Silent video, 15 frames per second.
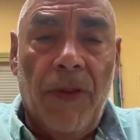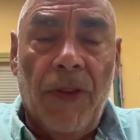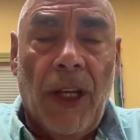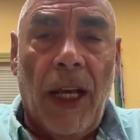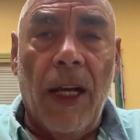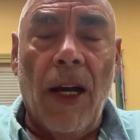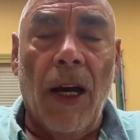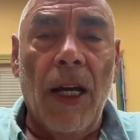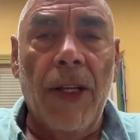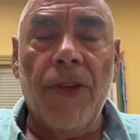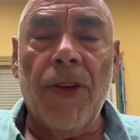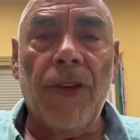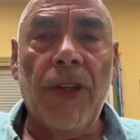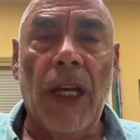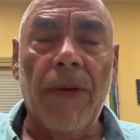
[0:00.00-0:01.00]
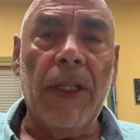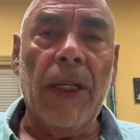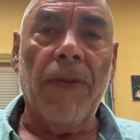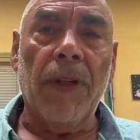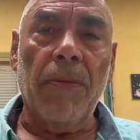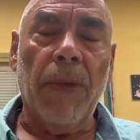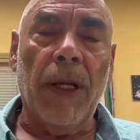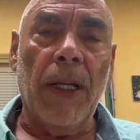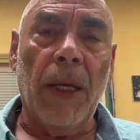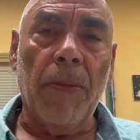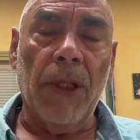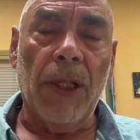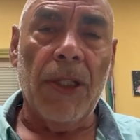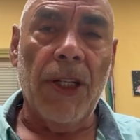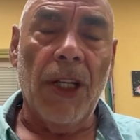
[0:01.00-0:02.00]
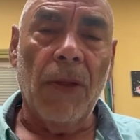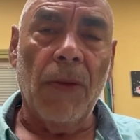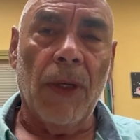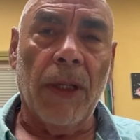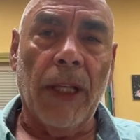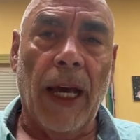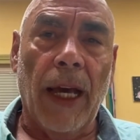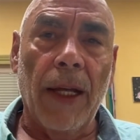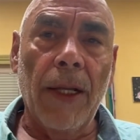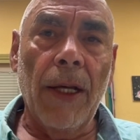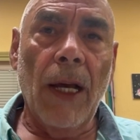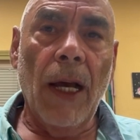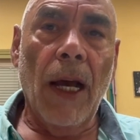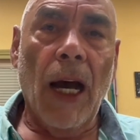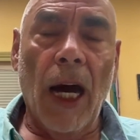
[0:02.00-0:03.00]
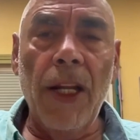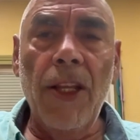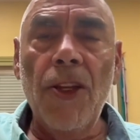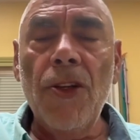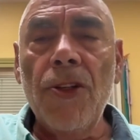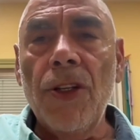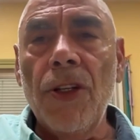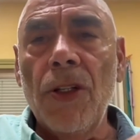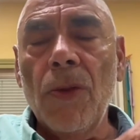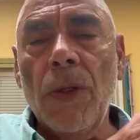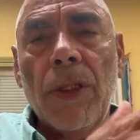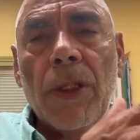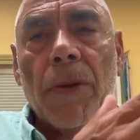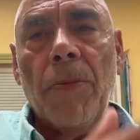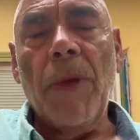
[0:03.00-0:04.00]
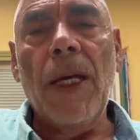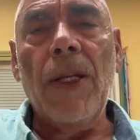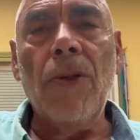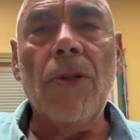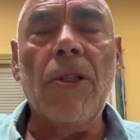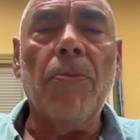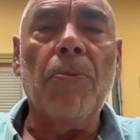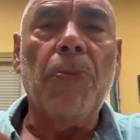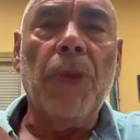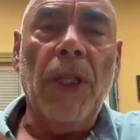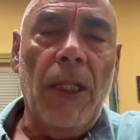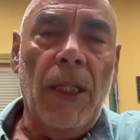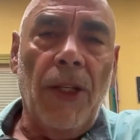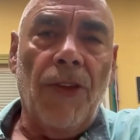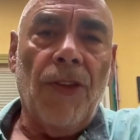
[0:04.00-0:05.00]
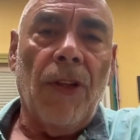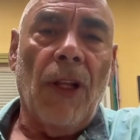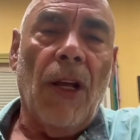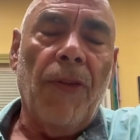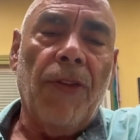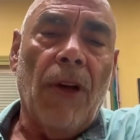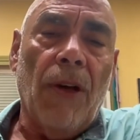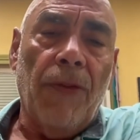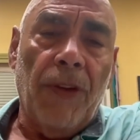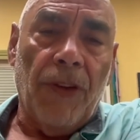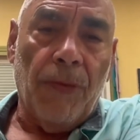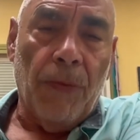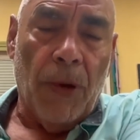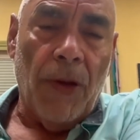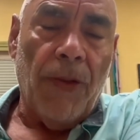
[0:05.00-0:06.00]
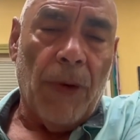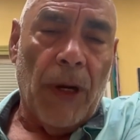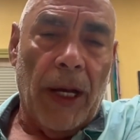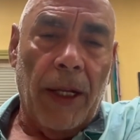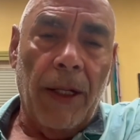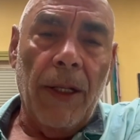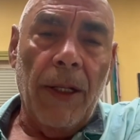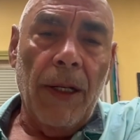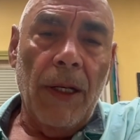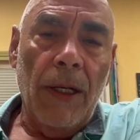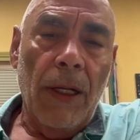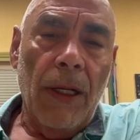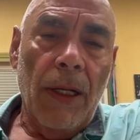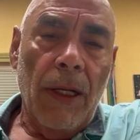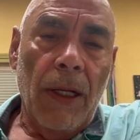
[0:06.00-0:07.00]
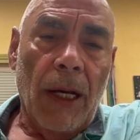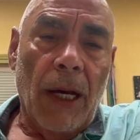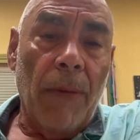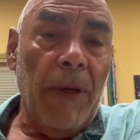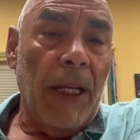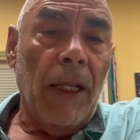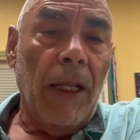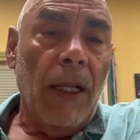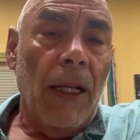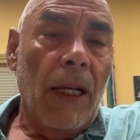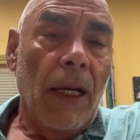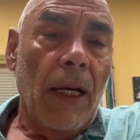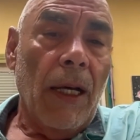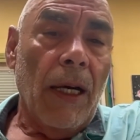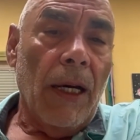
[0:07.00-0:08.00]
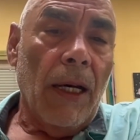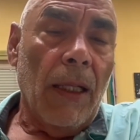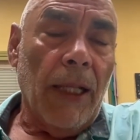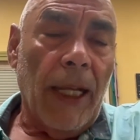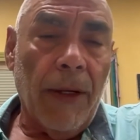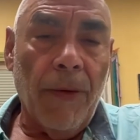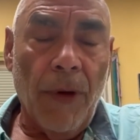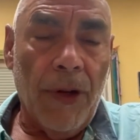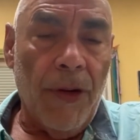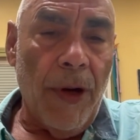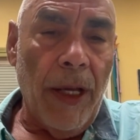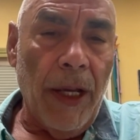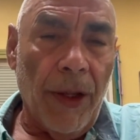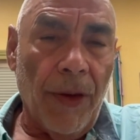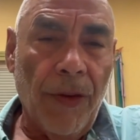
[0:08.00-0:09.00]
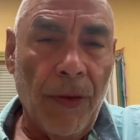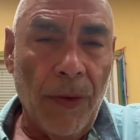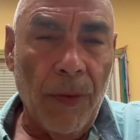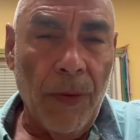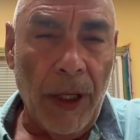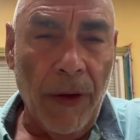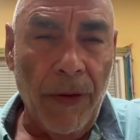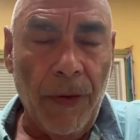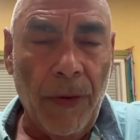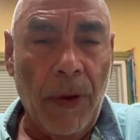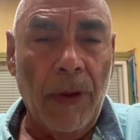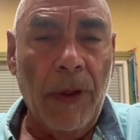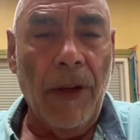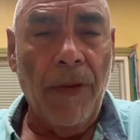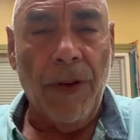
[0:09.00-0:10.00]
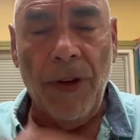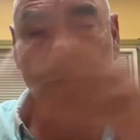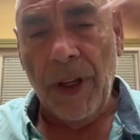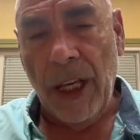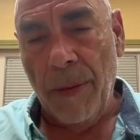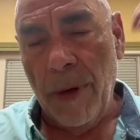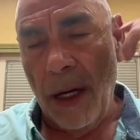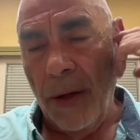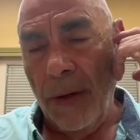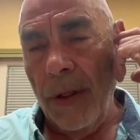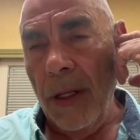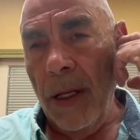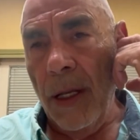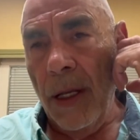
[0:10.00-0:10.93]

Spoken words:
Psychiatrists haven't even been able to deal with that. How do you deal with the man who completely sloughs off his birthright? I mean, like Rodriguez, when he first came out